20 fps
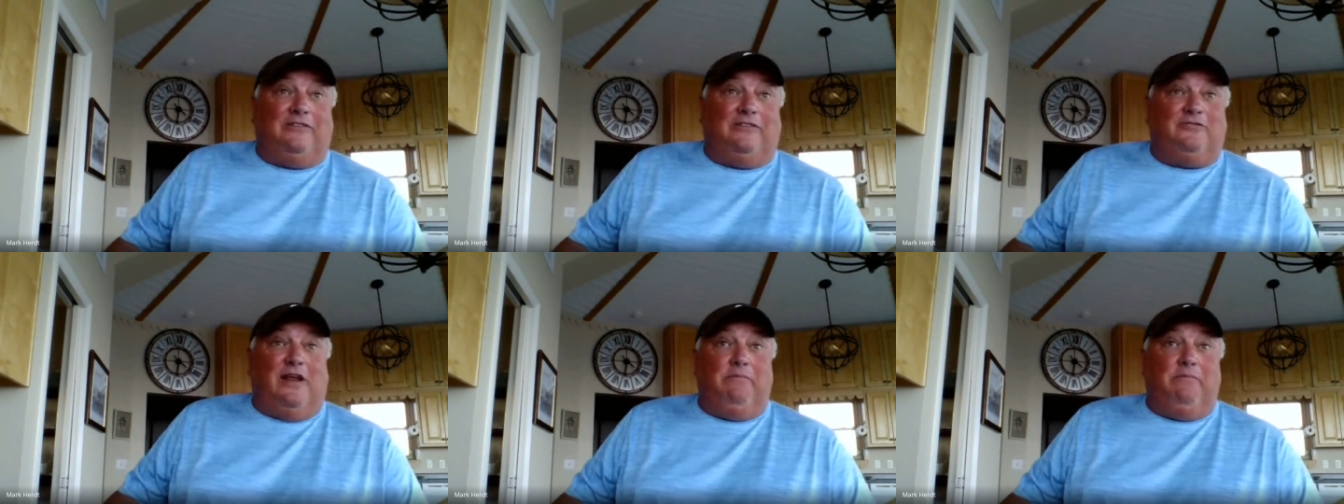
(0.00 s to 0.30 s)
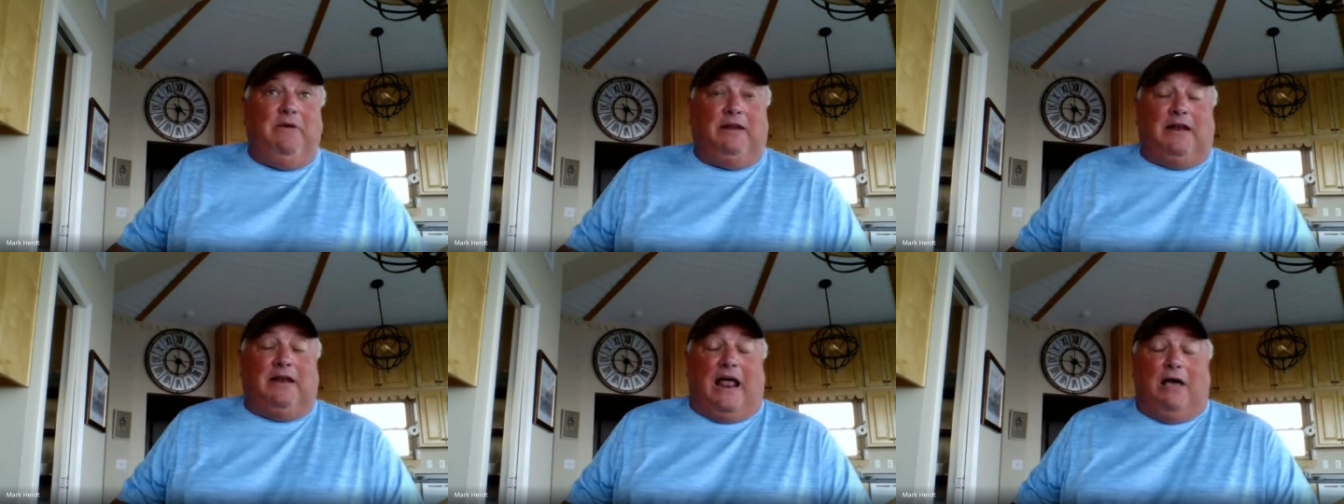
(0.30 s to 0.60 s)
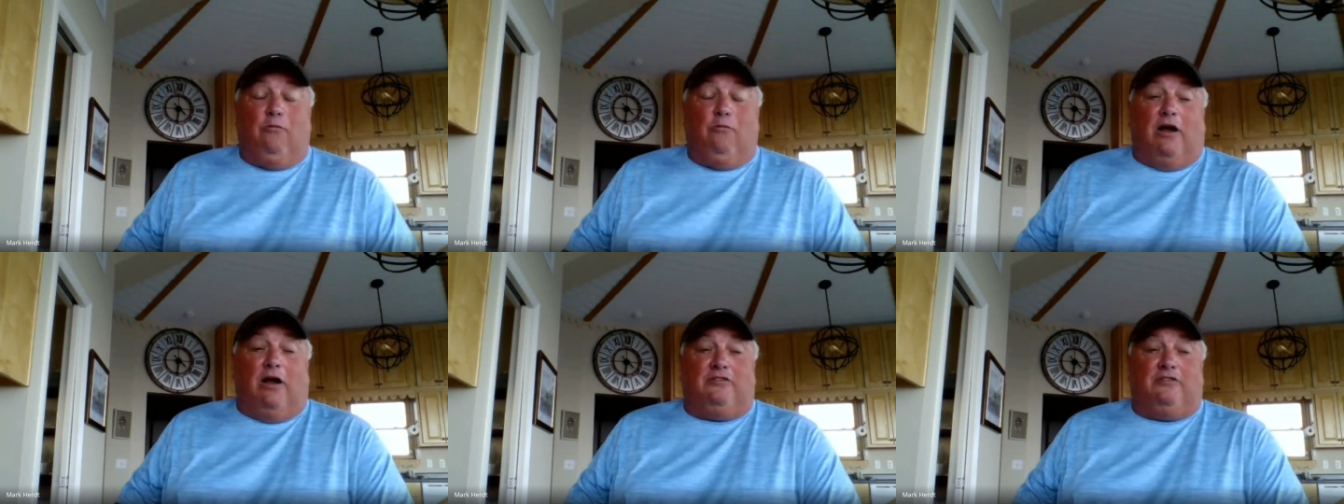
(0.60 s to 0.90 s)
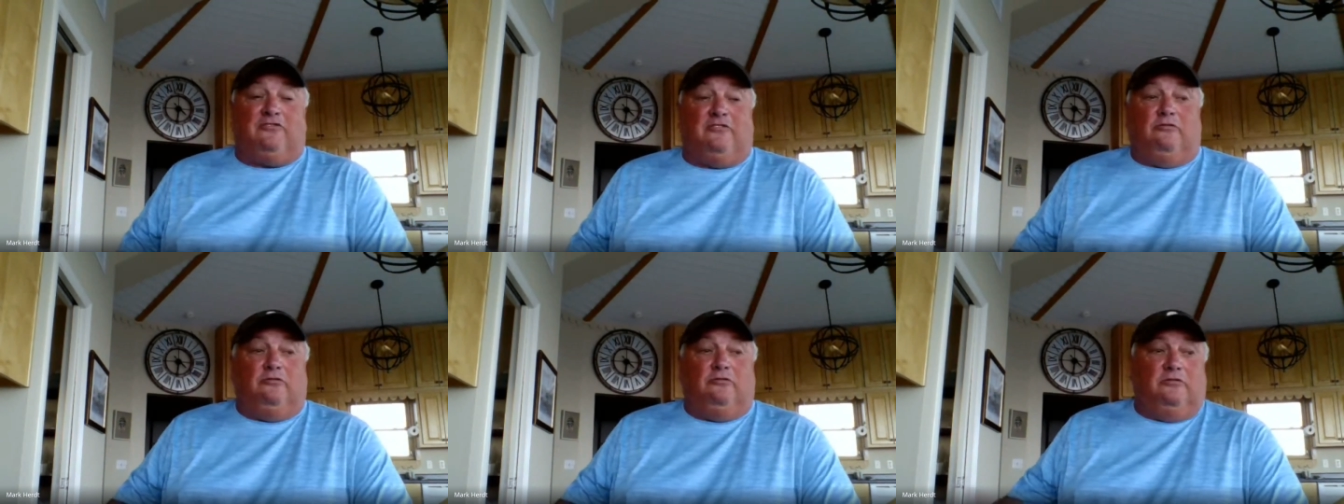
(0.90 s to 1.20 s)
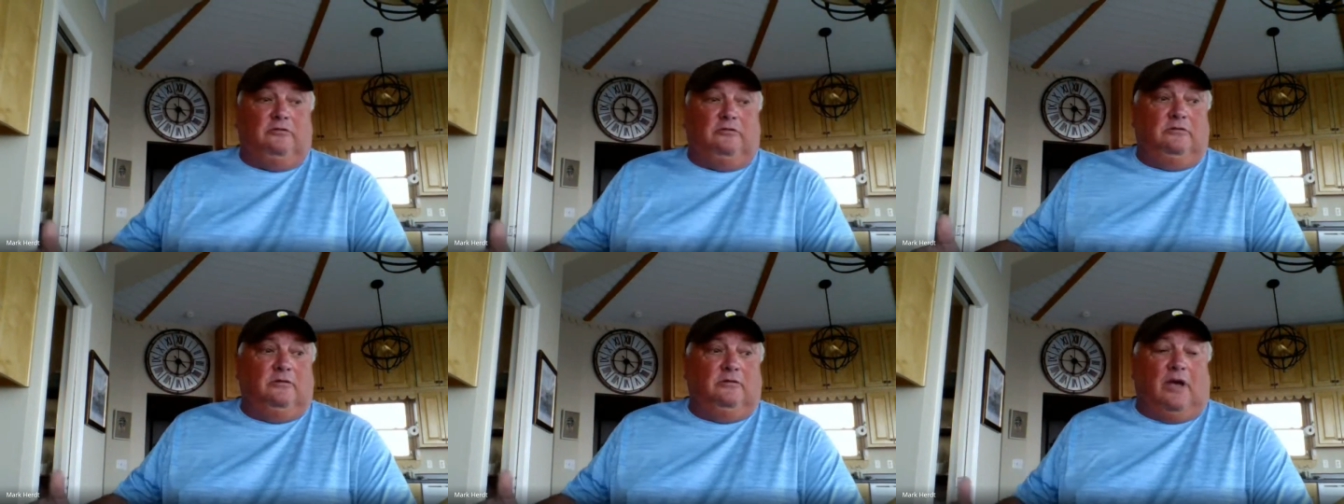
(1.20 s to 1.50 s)
what I mean. And I watched
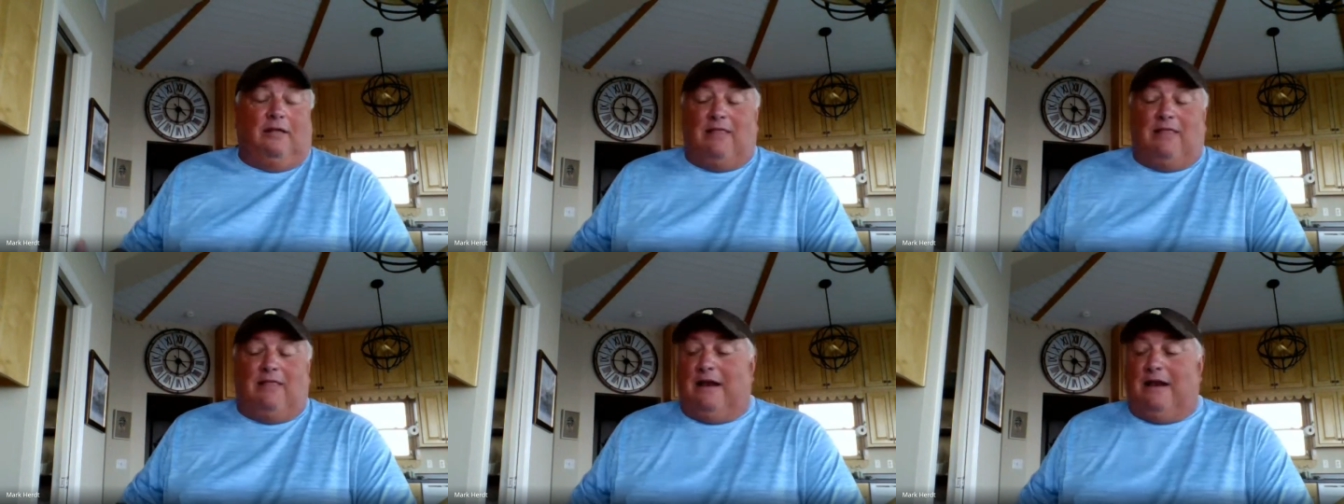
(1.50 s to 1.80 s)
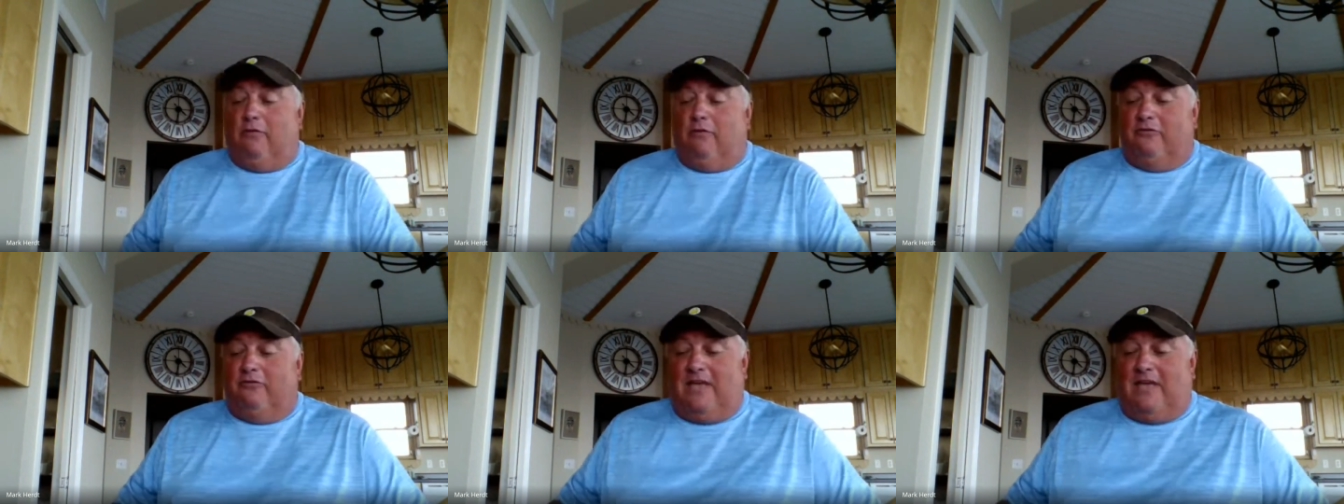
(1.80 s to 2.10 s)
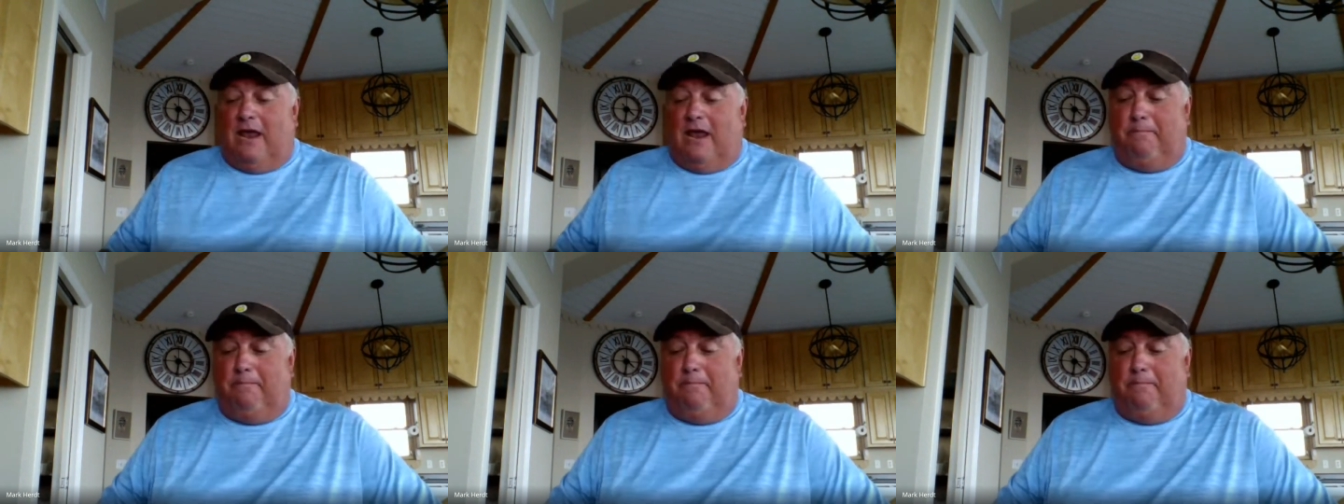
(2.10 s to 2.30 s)
a lot of those kind